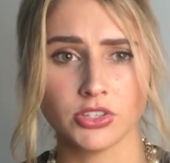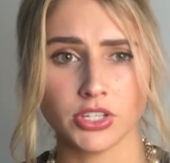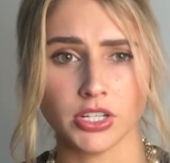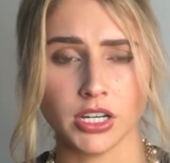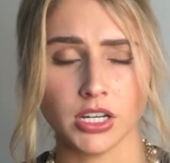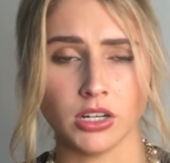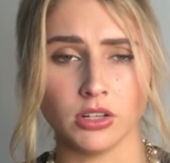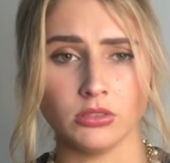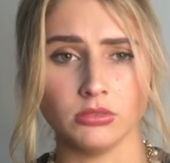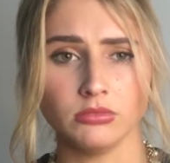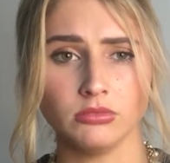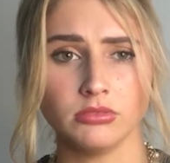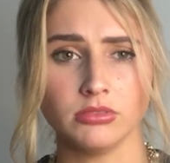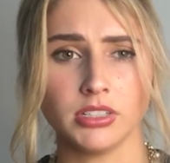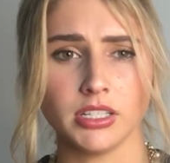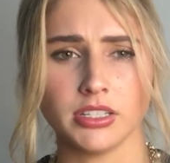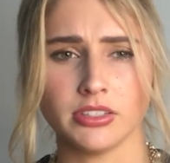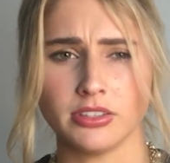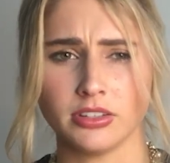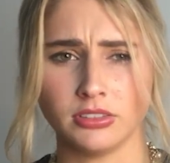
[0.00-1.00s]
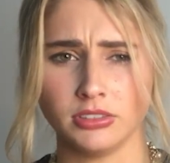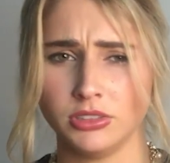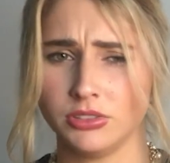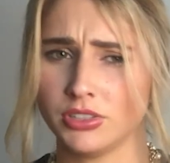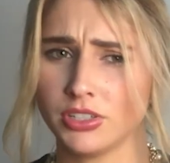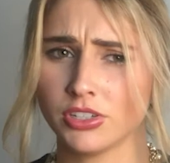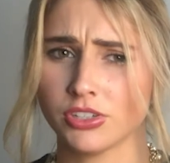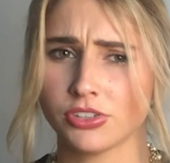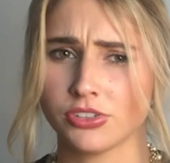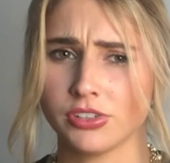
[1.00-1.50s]
so is their
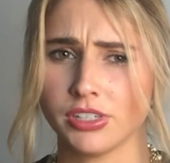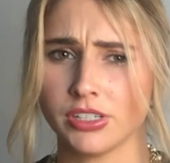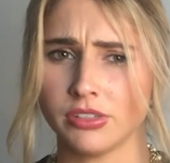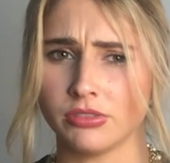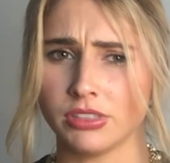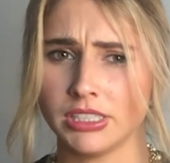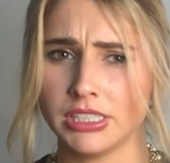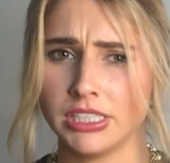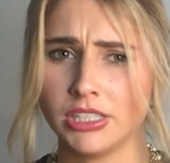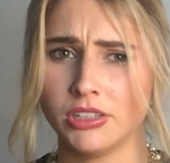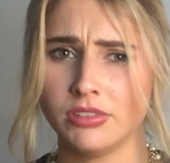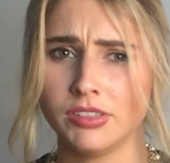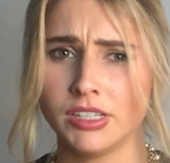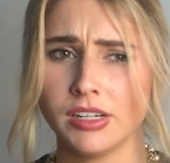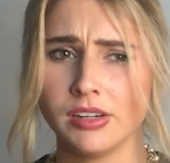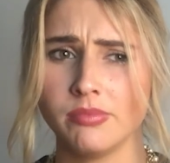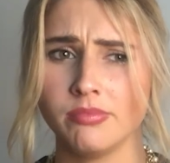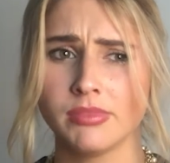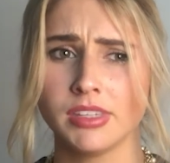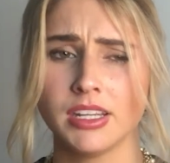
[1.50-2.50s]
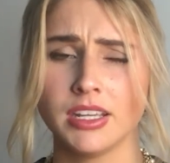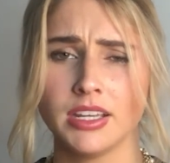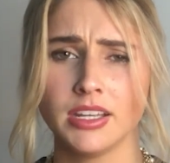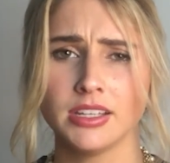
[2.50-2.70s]
losing streak really over?